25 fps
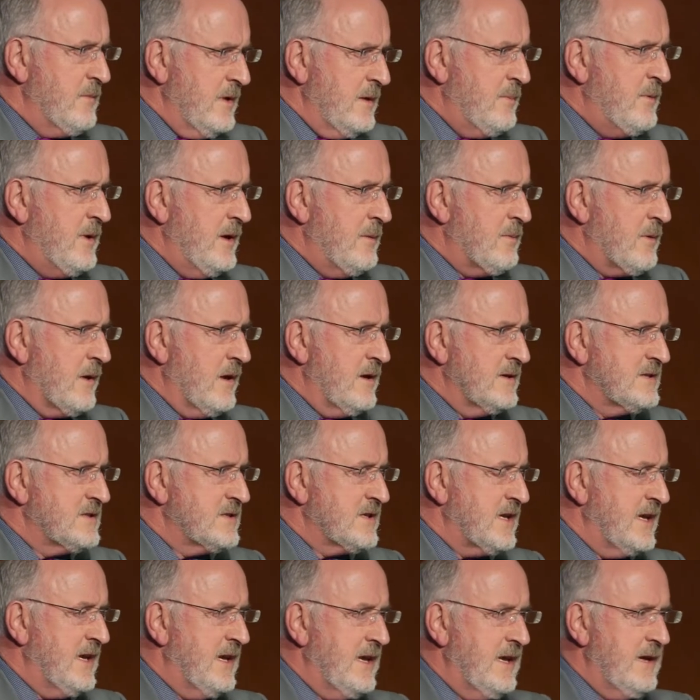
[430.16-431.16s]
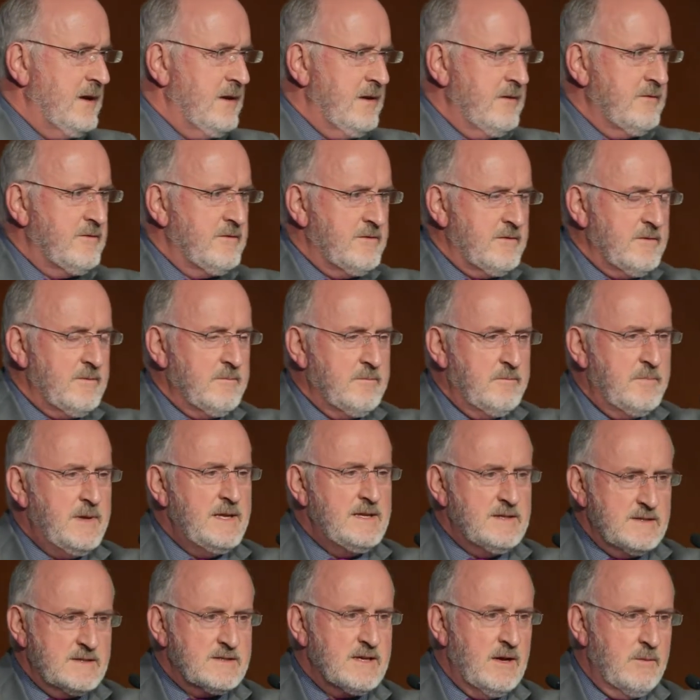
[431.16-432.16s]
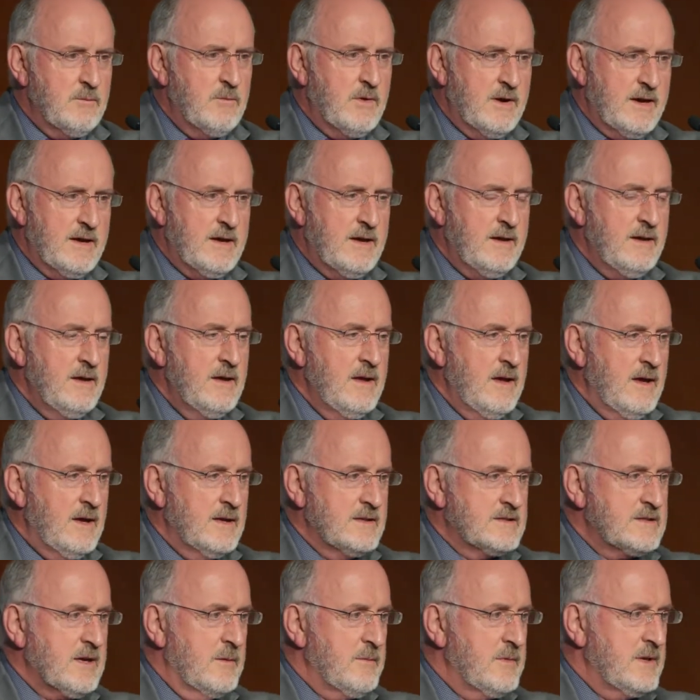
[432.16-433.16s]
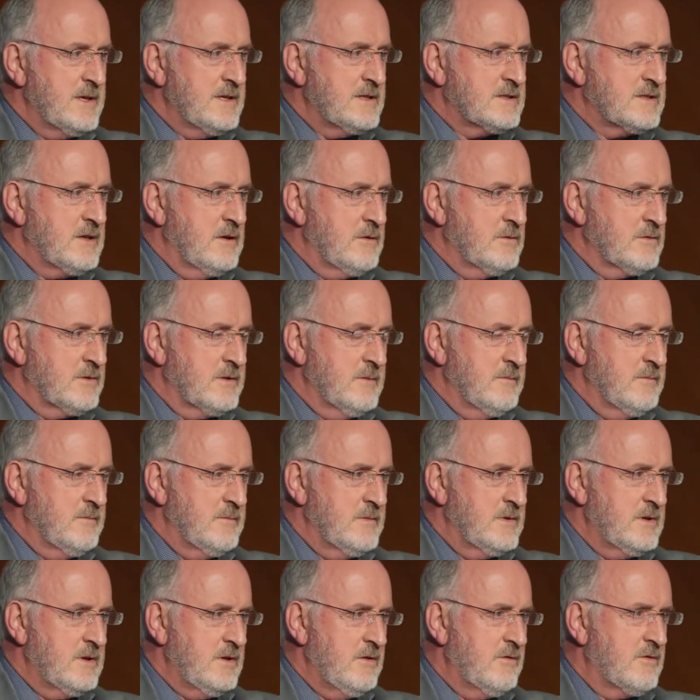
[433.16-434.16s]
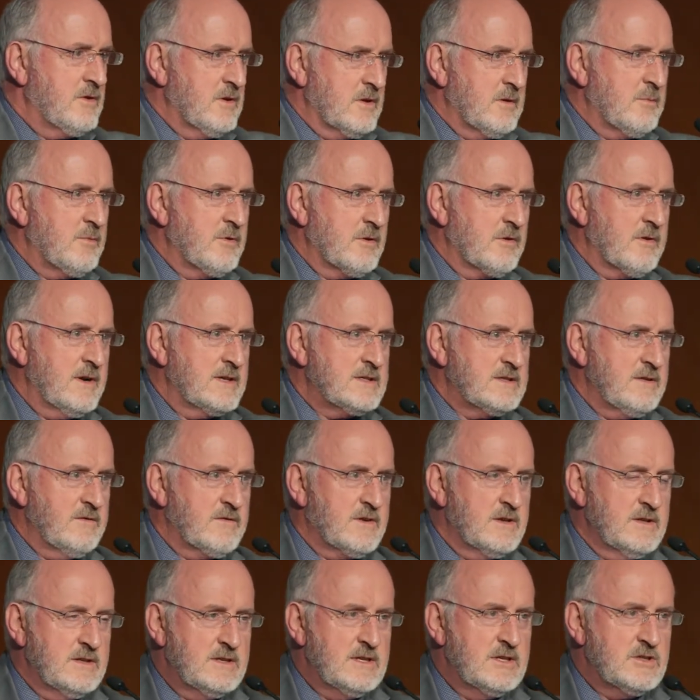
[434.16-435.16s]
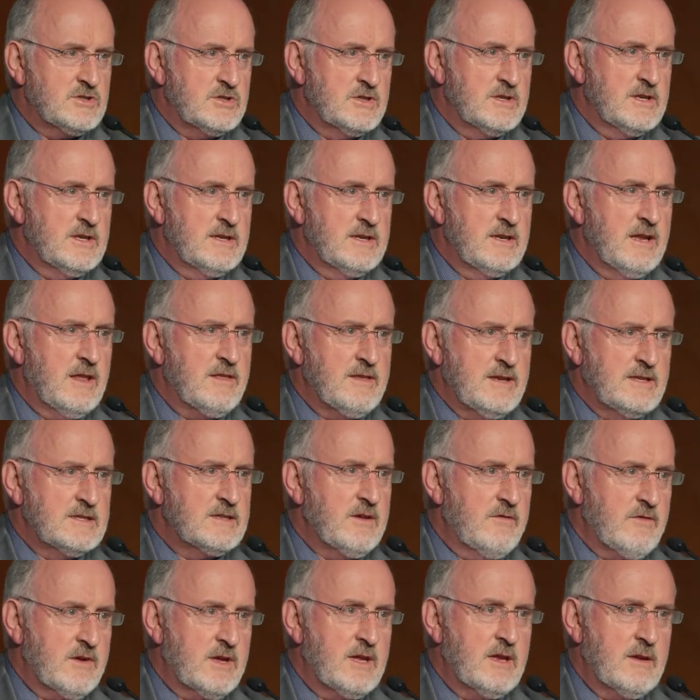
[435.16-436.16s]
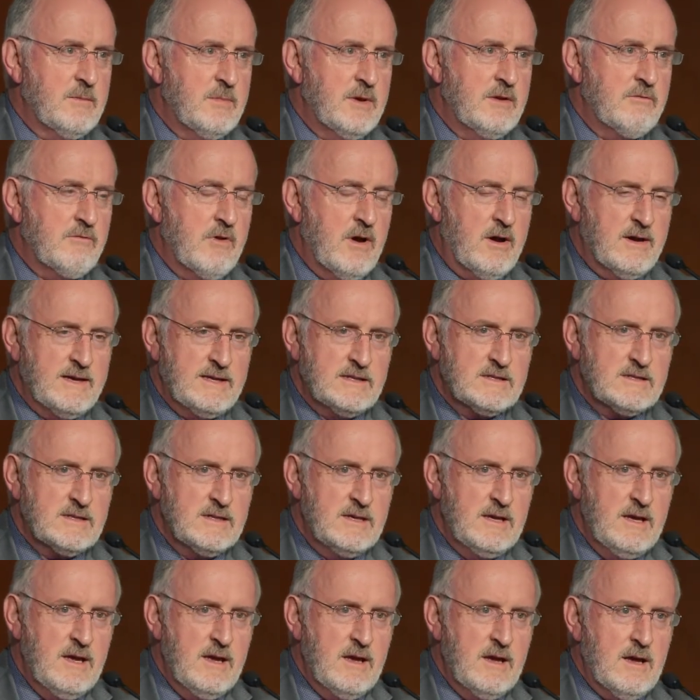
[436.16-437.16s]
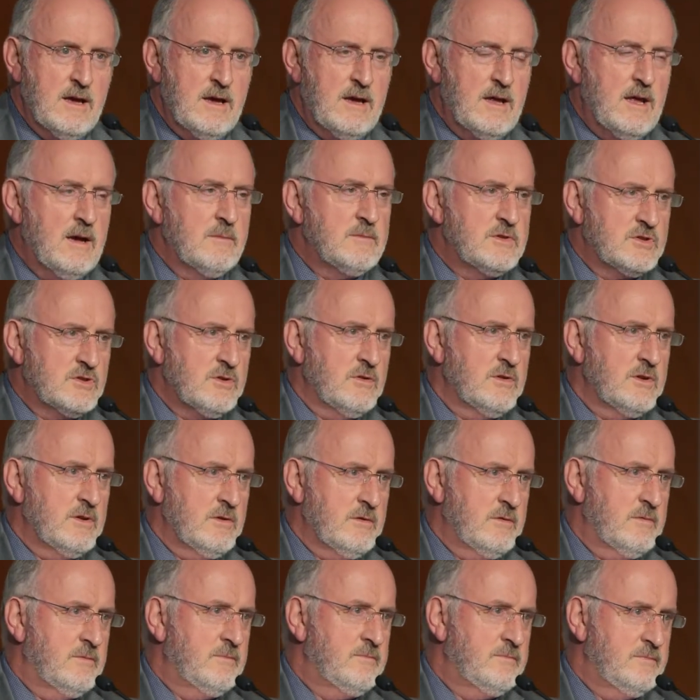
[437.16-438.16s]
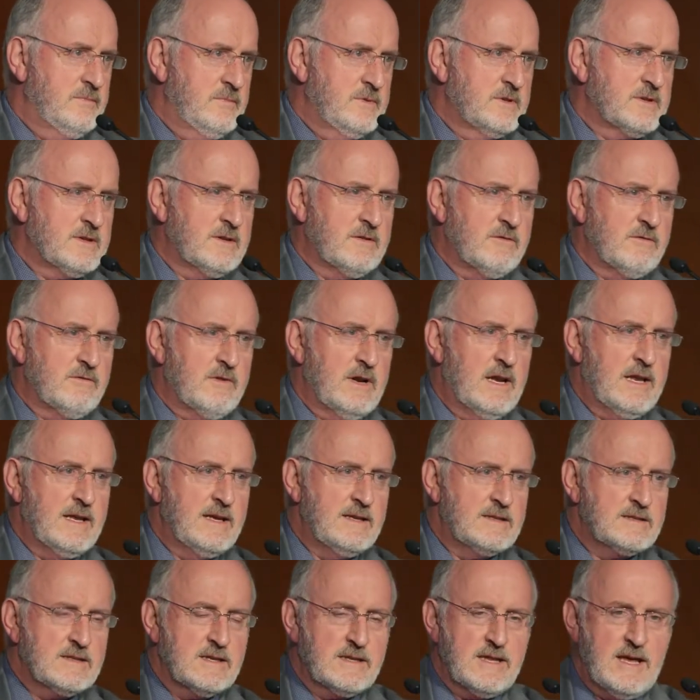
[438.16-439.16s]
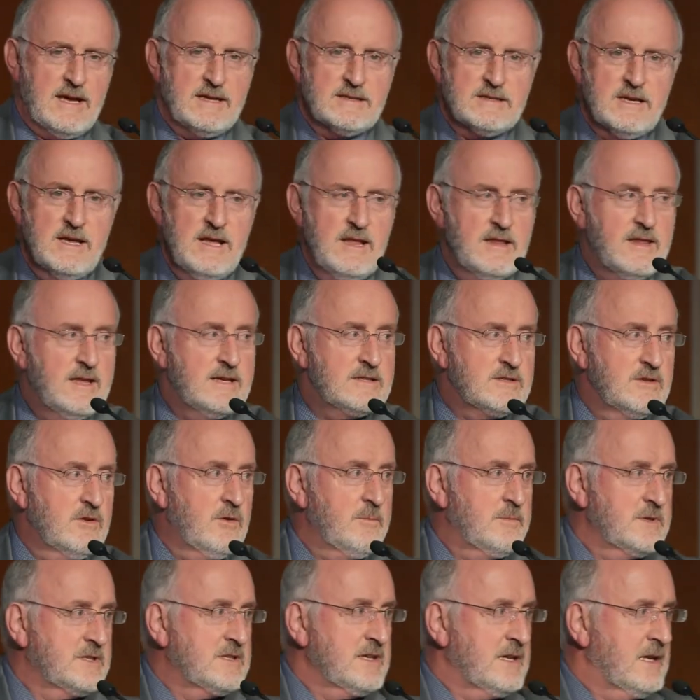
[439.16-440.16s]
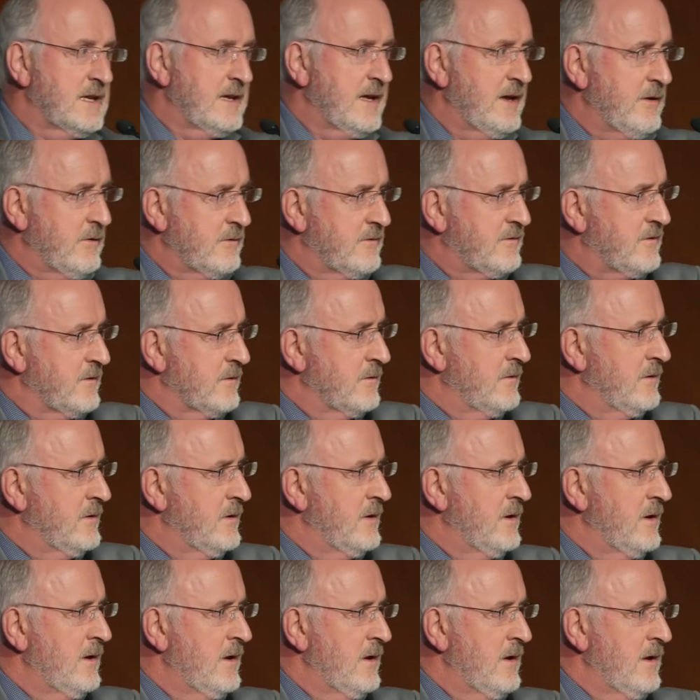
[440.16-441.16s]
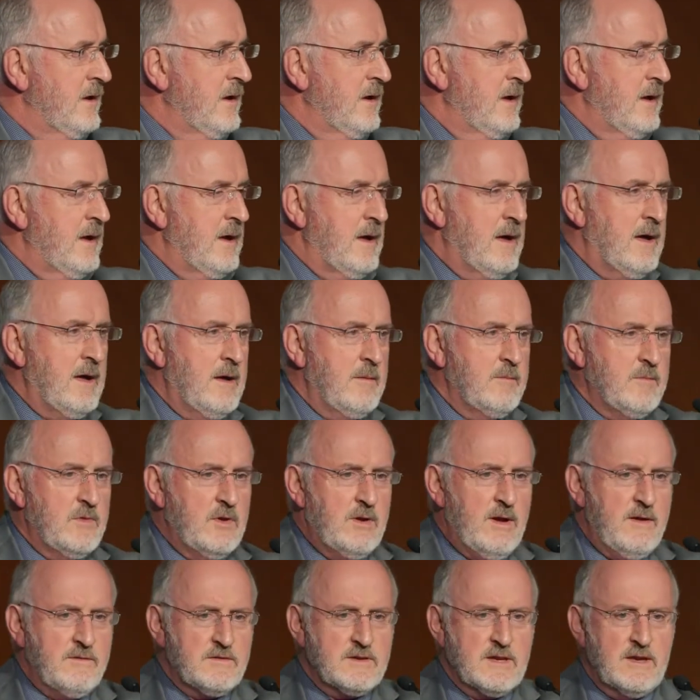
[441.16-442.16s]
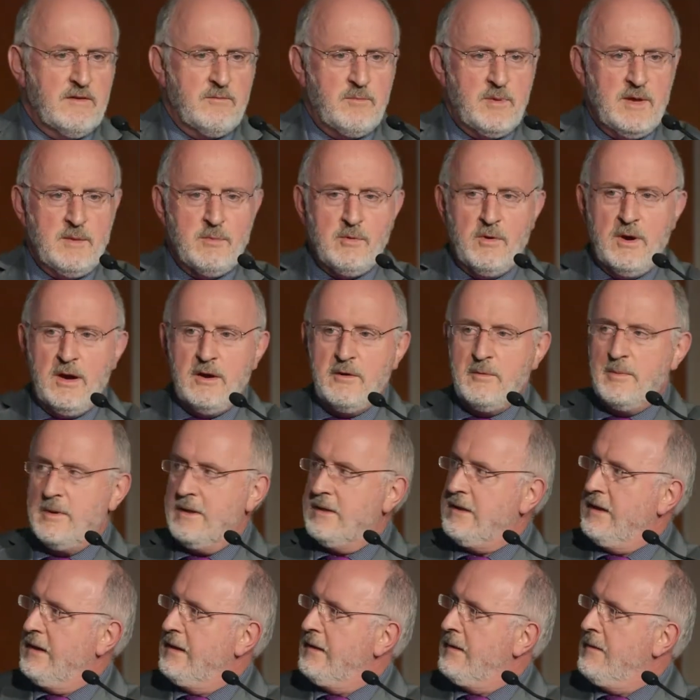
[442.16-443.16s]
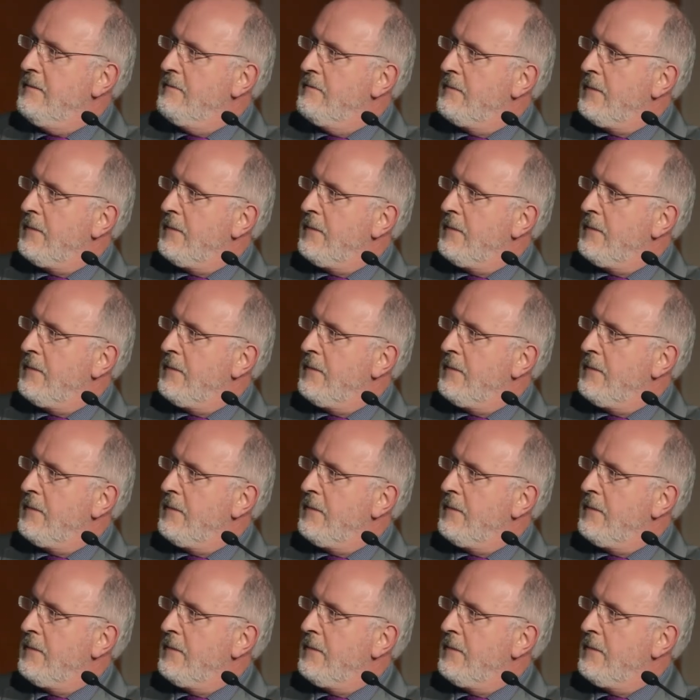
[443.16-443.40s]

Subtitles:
many people I see have been somewhere and somebody's told them that you've got a progressive condition and nothing's ever going to be right. I'm sure you'll sort of relate to that. That's not particularly helpful. You have to give people hope, I think.